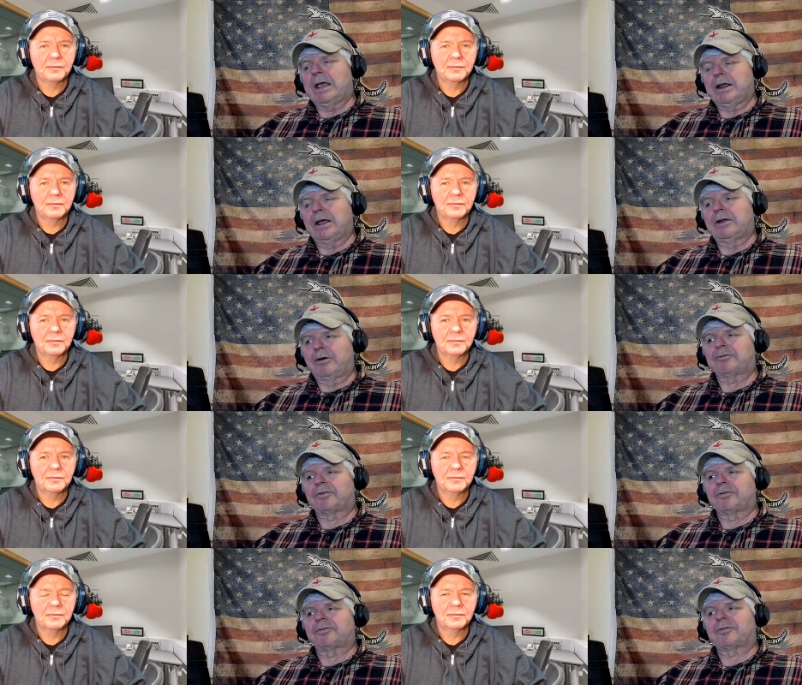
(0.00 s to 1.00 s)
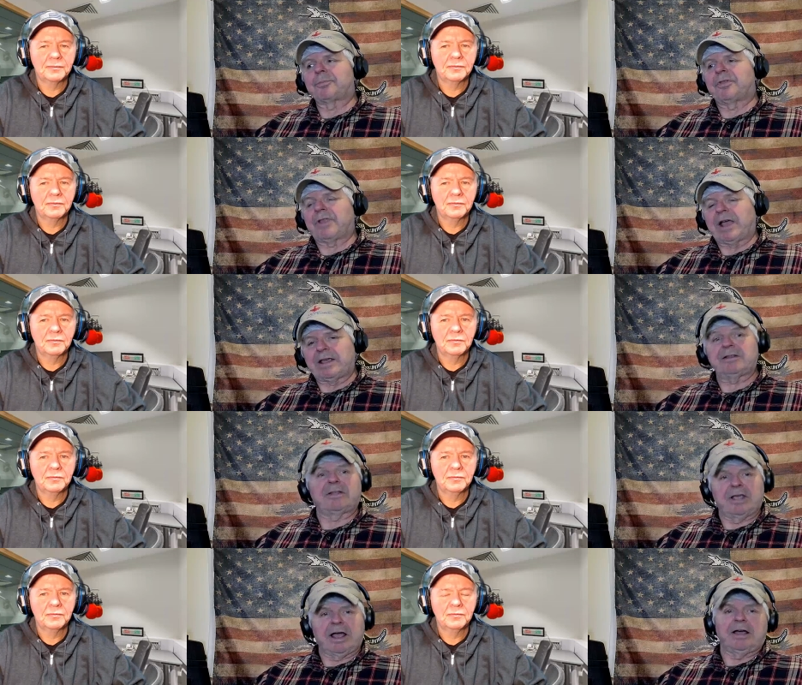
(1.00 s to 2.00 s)
Speaker 1: and and also something
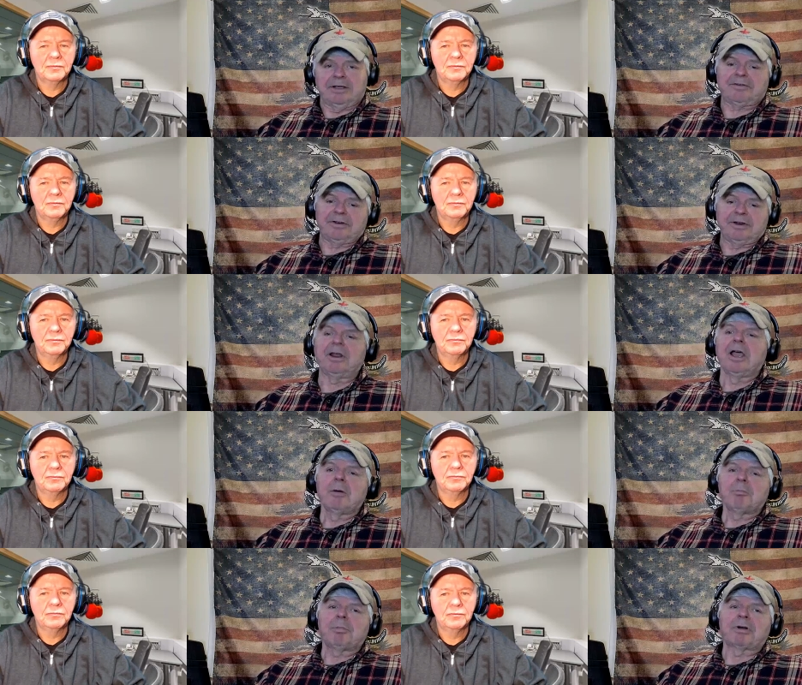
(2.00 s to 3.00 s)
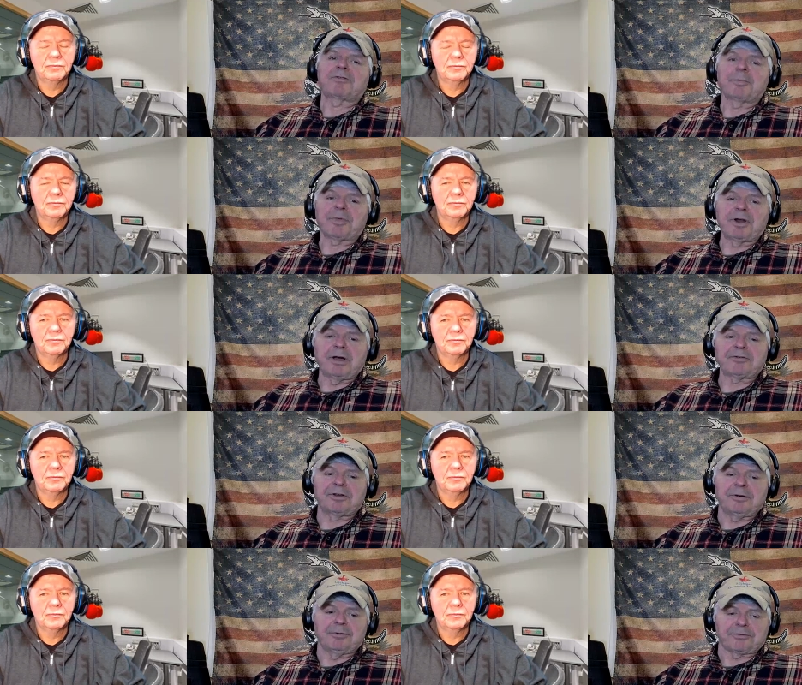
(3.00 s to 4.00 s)
that yeah, yes, he did. But something
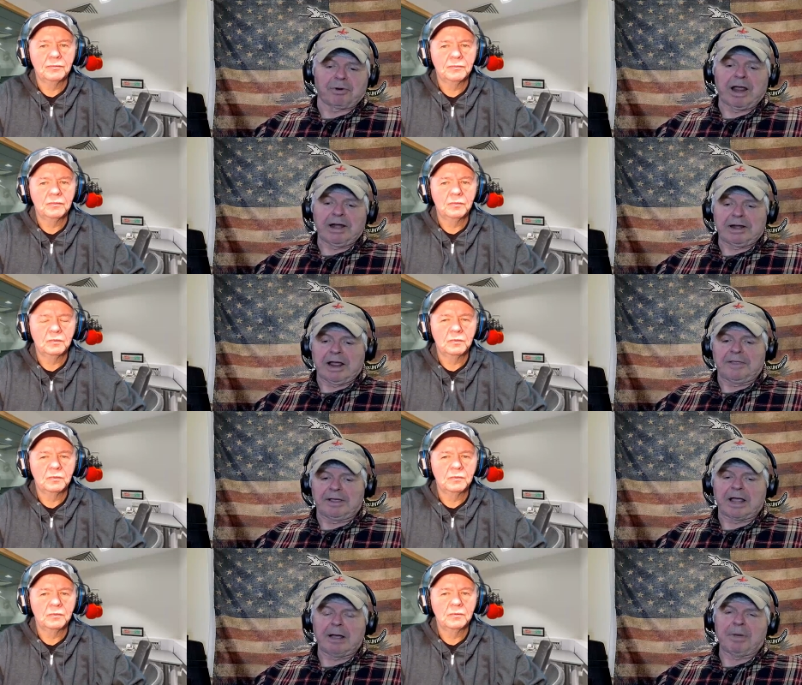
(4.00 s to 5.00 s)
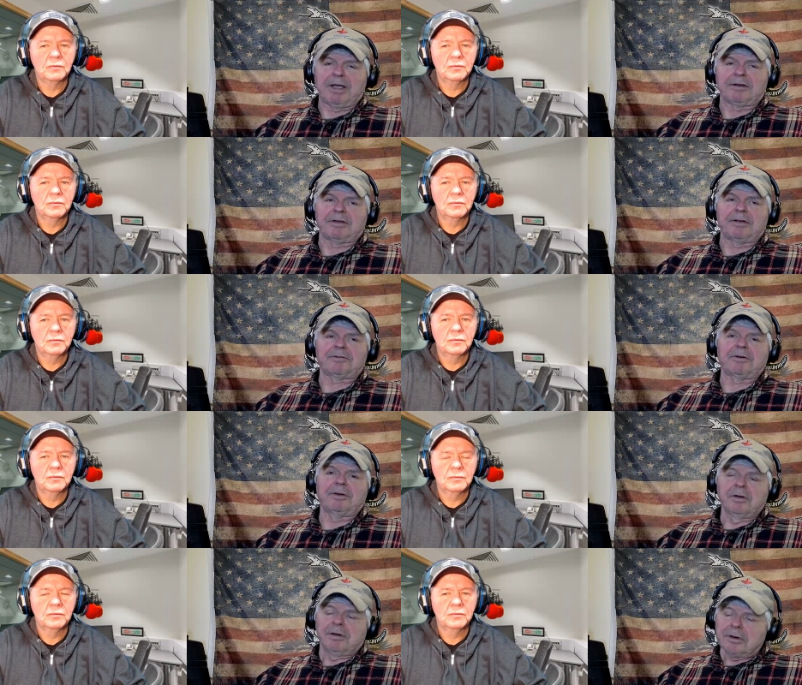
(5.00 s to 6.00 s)
else he was ranting on that got my attention
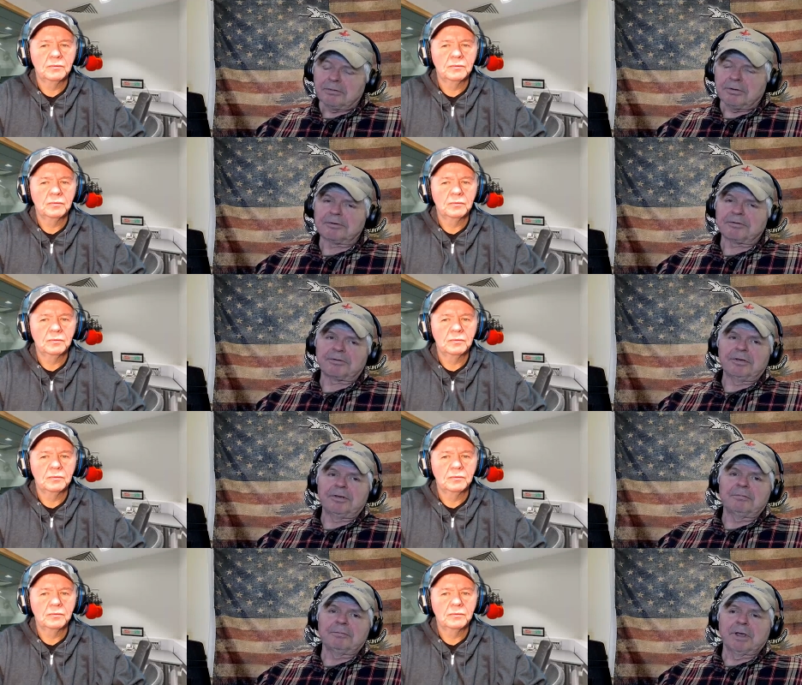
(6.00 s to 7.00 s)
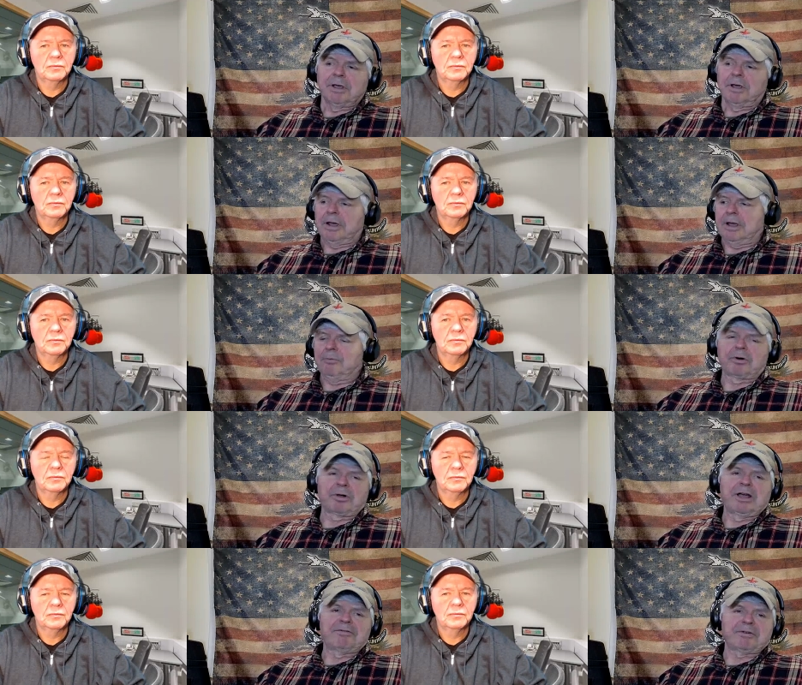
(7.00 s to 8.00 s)
was the, and we're
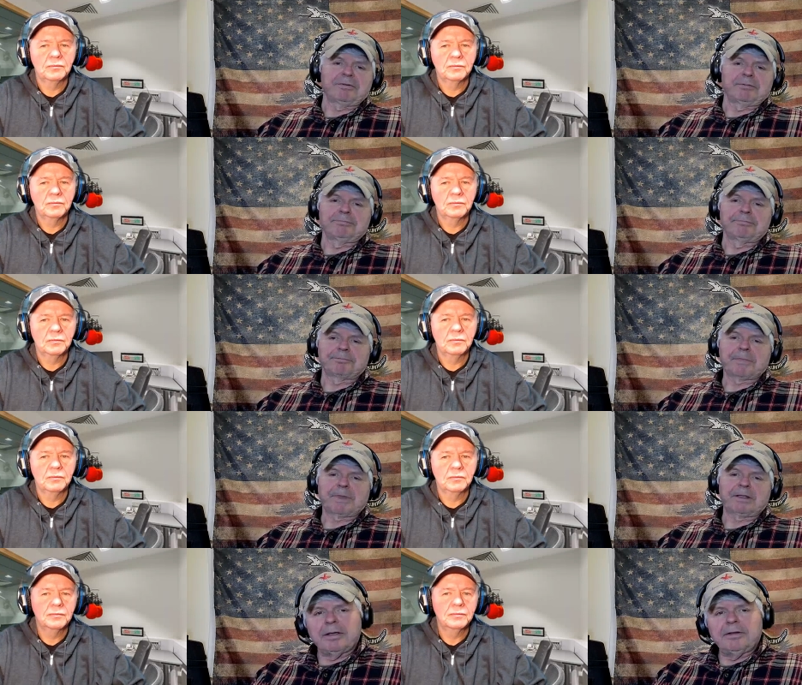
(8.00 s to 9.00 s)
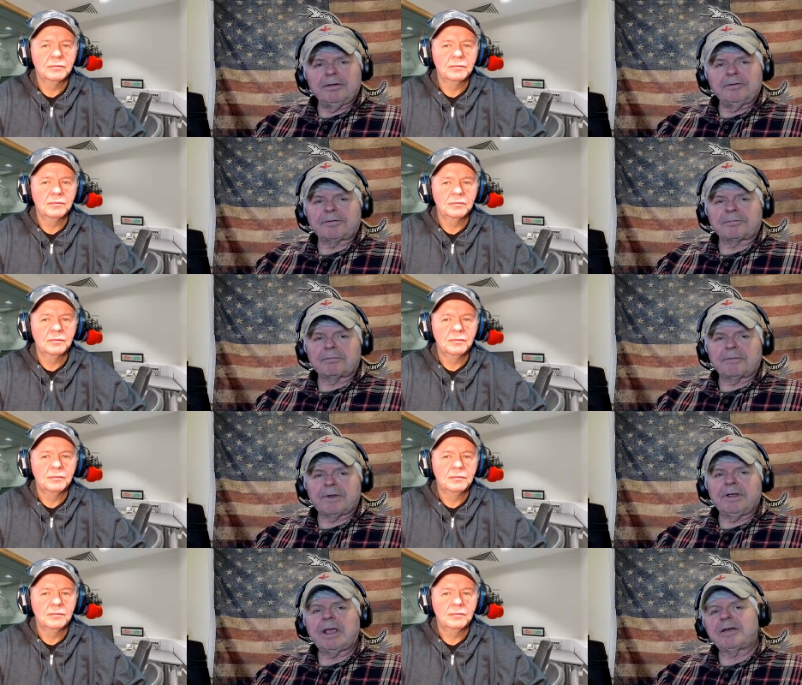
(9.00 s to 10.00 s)
gonna have to. He's
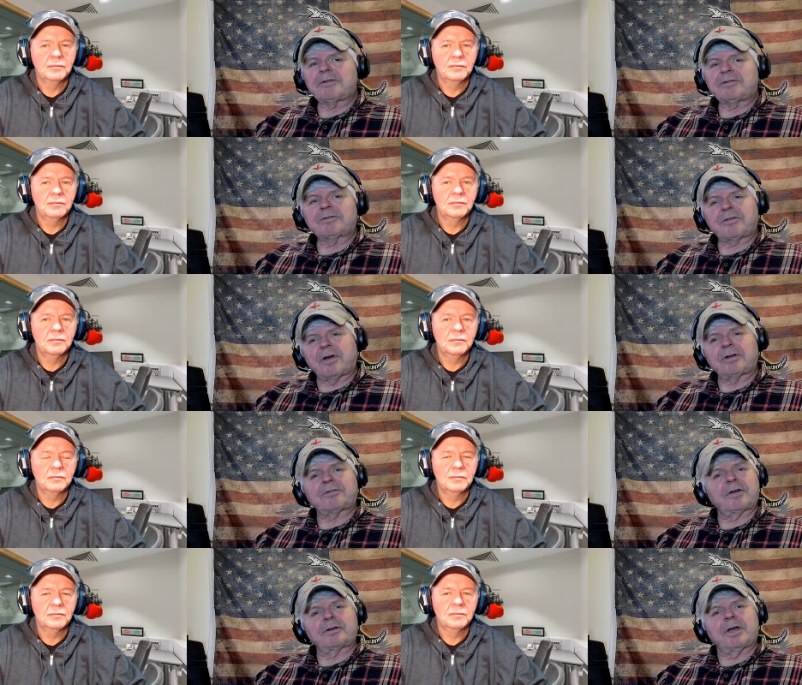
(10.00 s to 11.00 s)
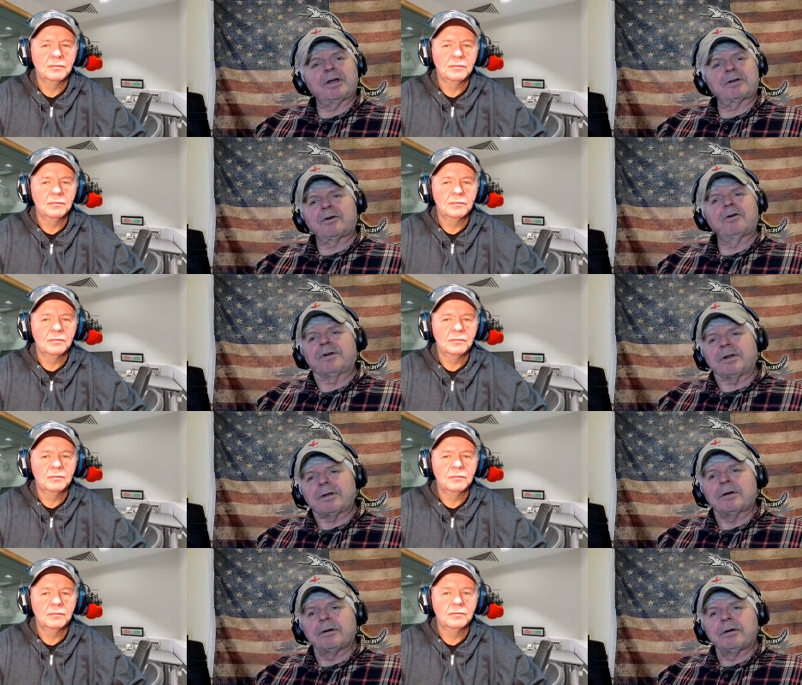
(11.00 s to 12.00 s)
he has his thoughts on on COVID,
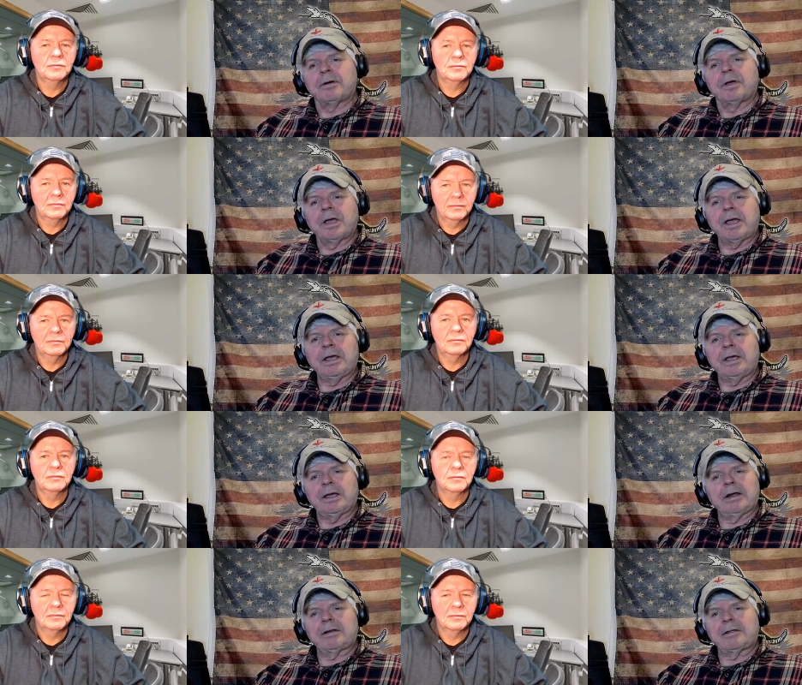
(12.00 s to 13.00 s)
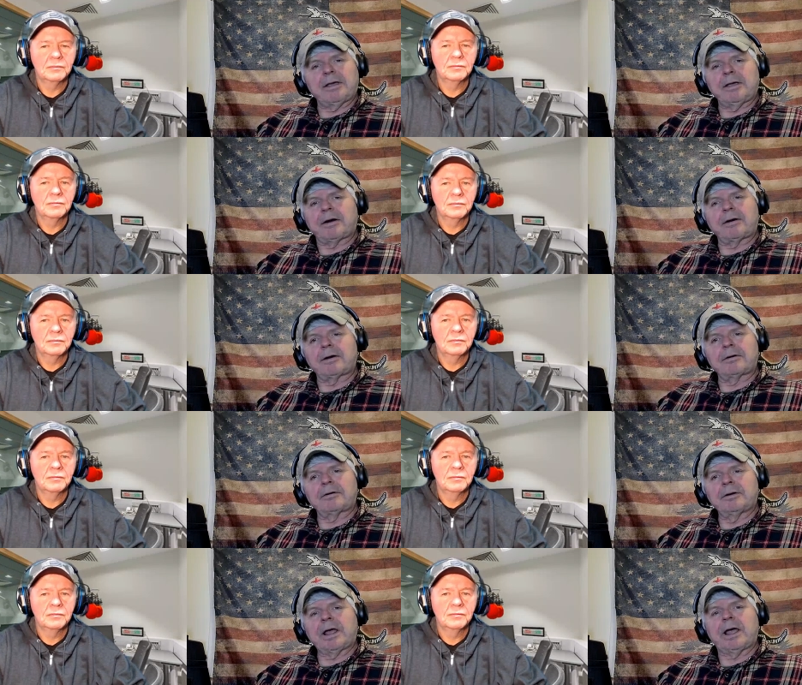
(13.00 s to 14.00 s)
and they are
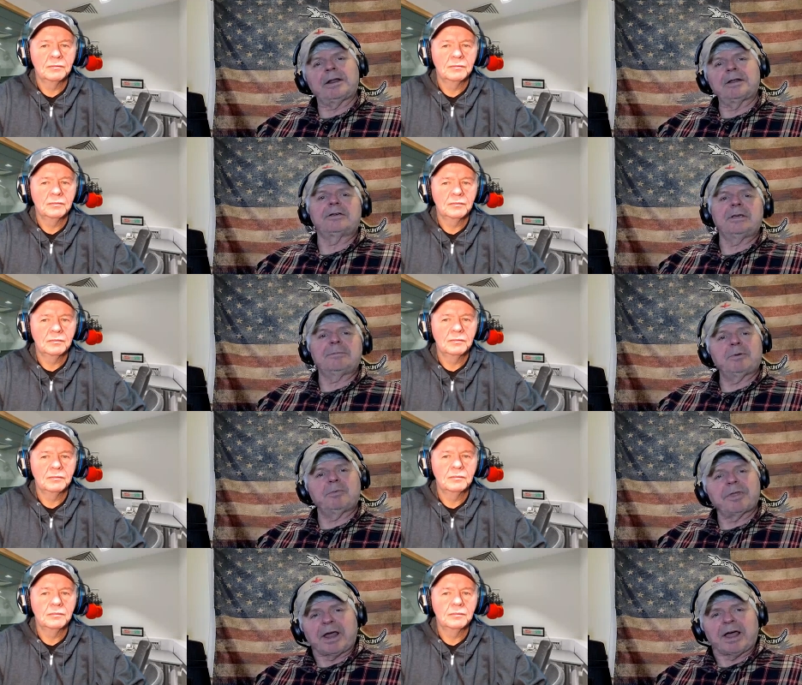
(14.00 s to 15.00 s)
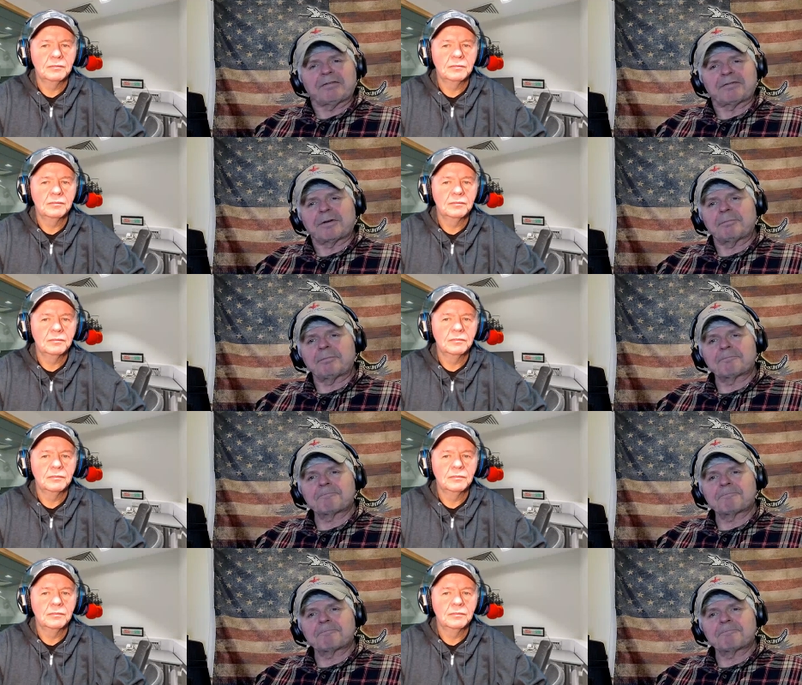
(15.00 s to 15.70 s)
not in keeping with the left.